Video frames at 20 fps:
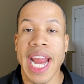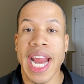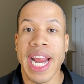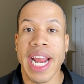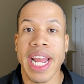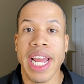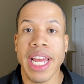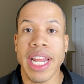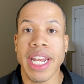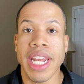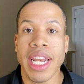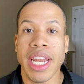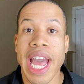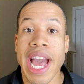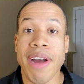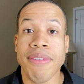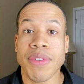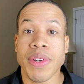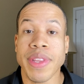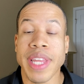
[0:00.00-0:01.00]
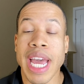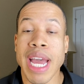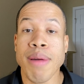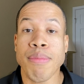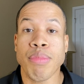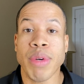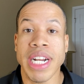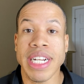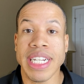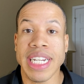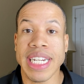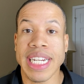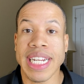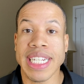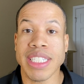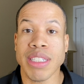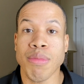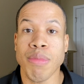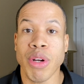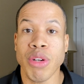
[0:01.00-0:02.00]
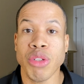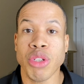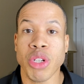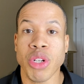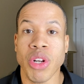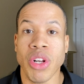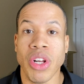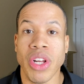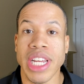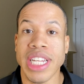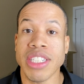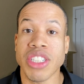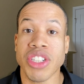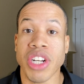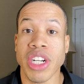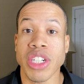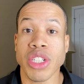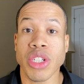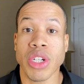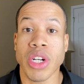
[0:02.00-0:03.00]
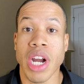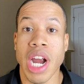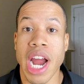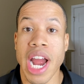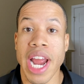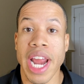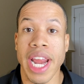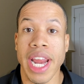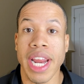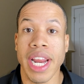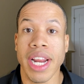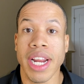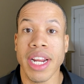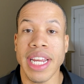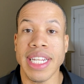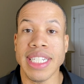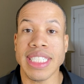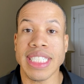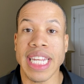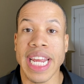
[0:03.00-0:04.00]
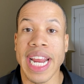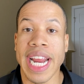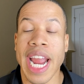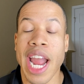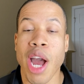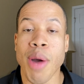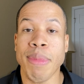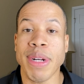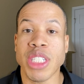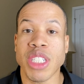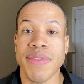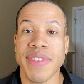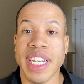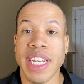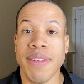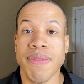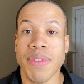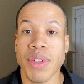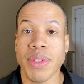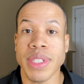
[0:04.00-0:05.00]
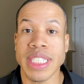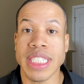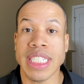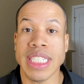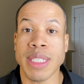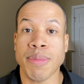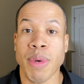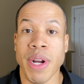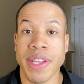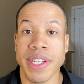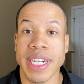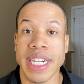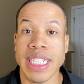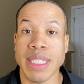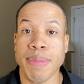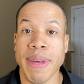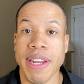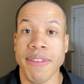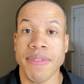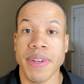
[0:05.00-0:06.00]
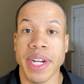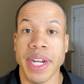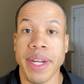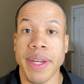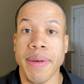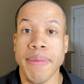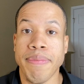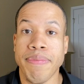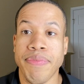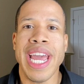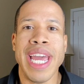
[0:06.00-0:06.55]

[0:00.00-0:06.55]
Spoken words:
and after that, Brendan gets emotional and starts crying and saying how much of an influence his brother has been for him.